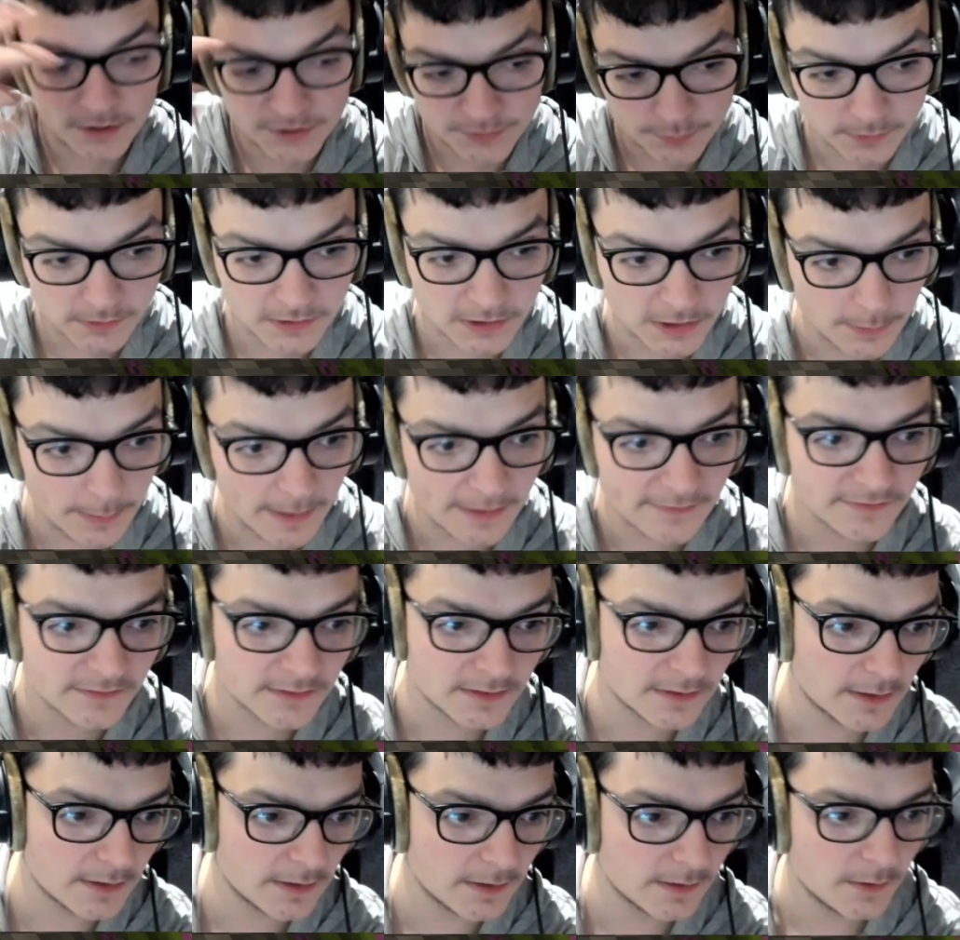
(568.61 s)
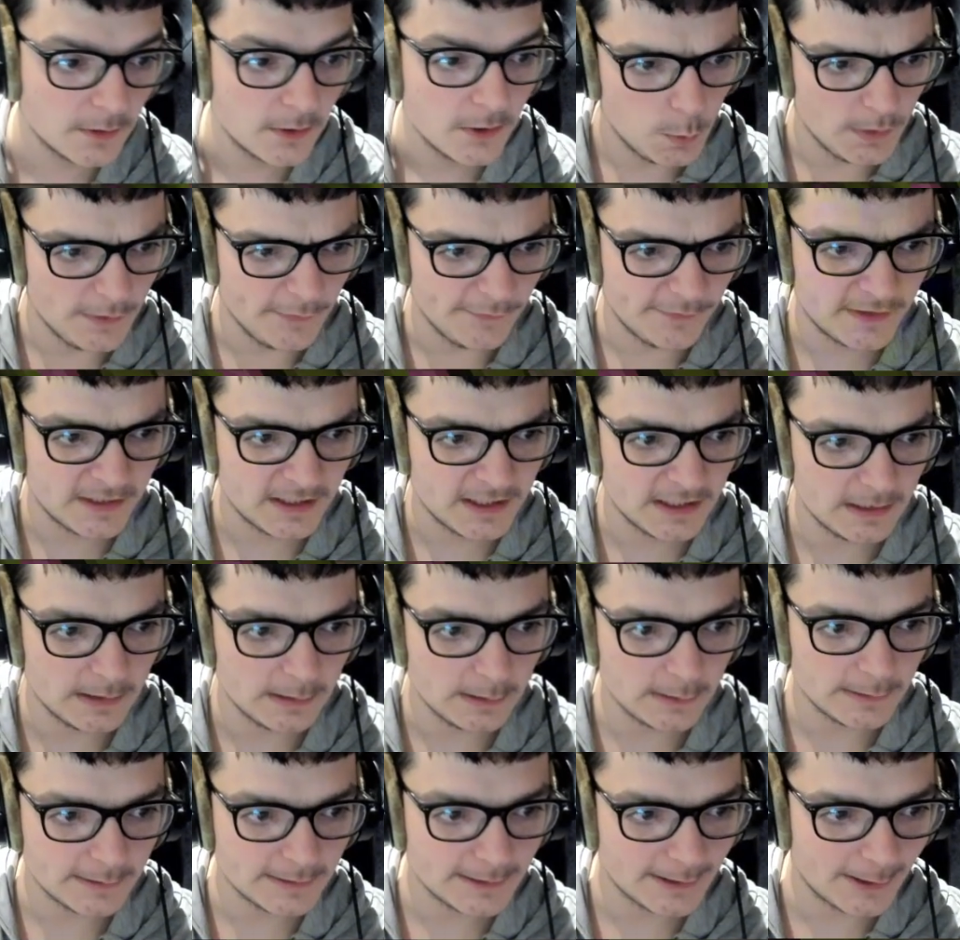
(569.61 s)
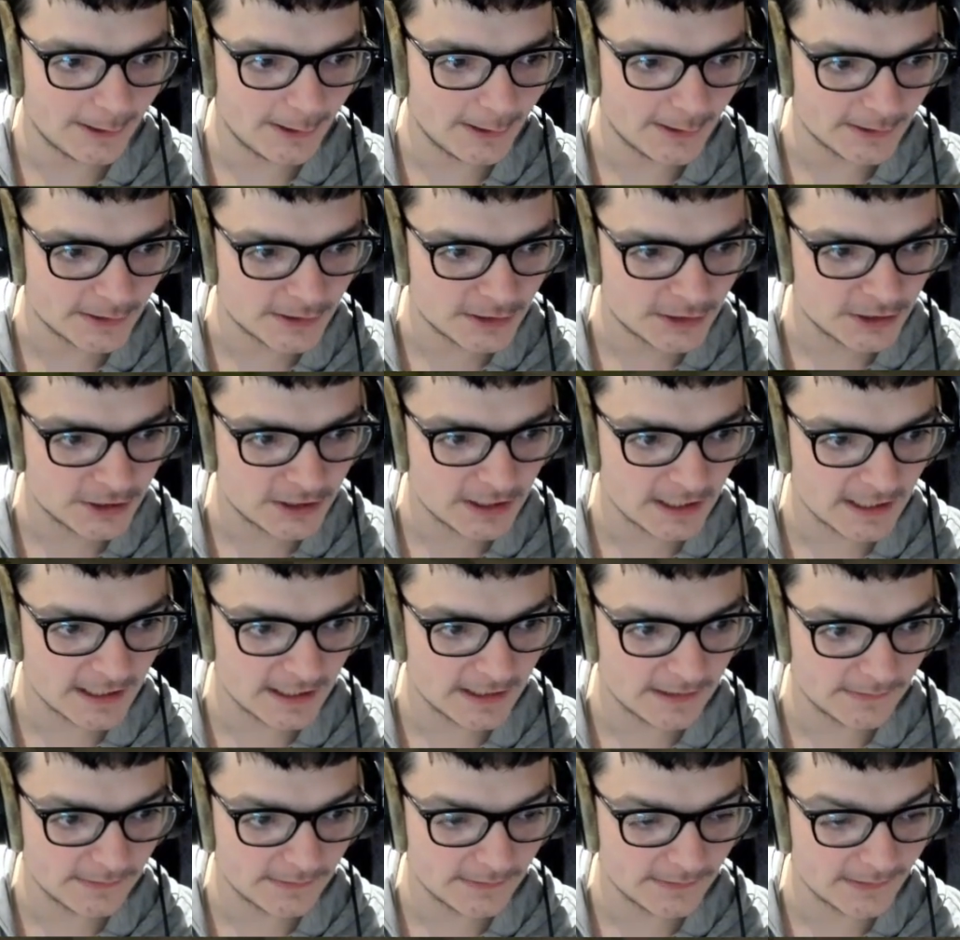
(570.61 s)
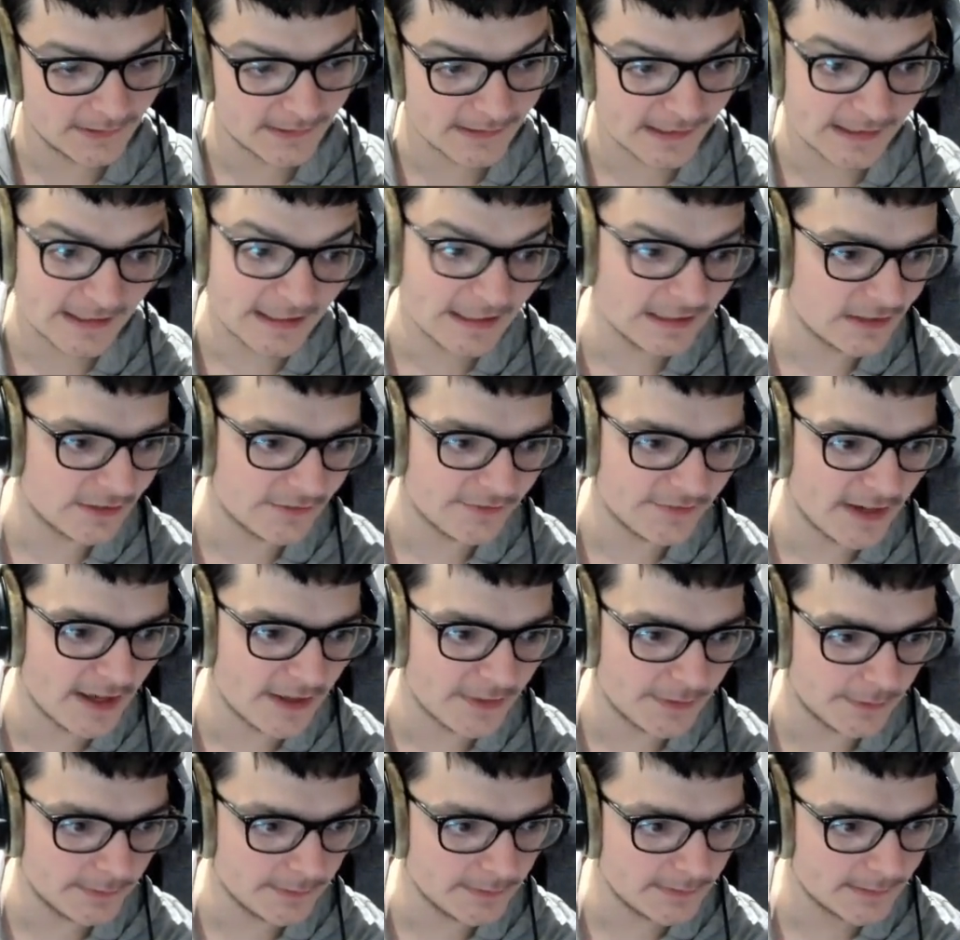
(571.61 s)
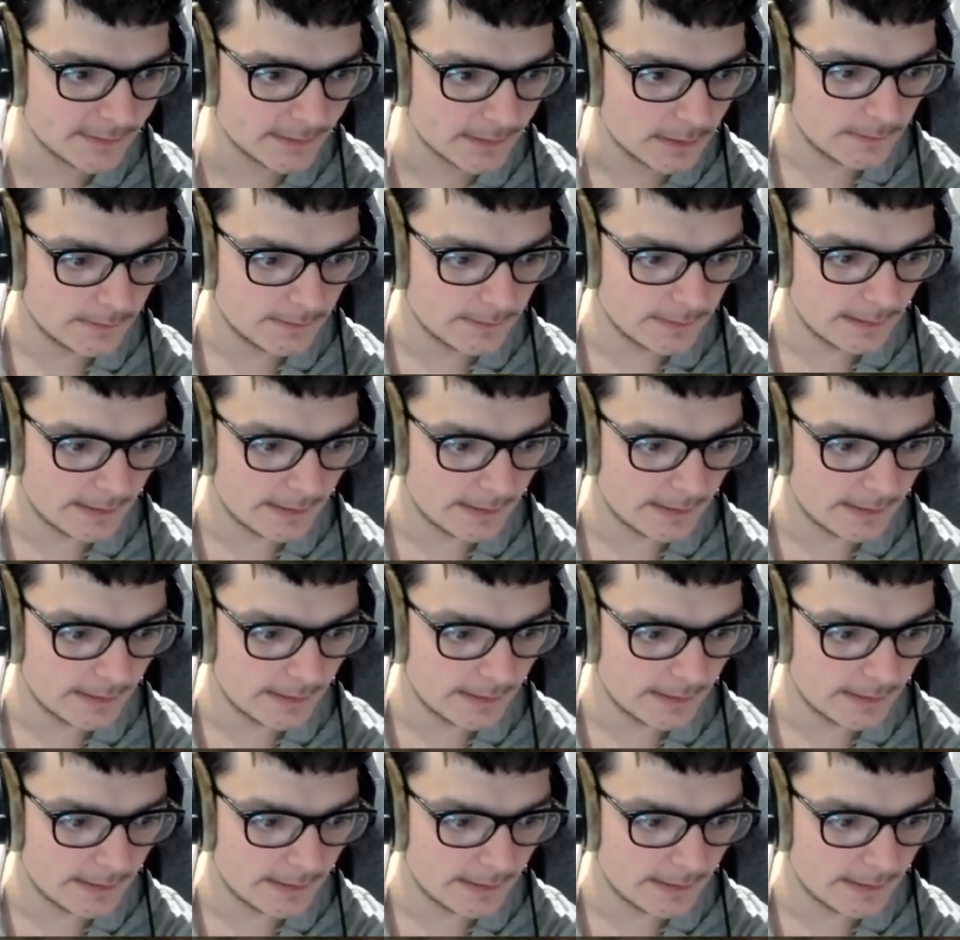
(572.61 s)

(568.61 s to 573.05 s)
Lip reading: which we'll do after we've killed our chickens, because I need the feathers.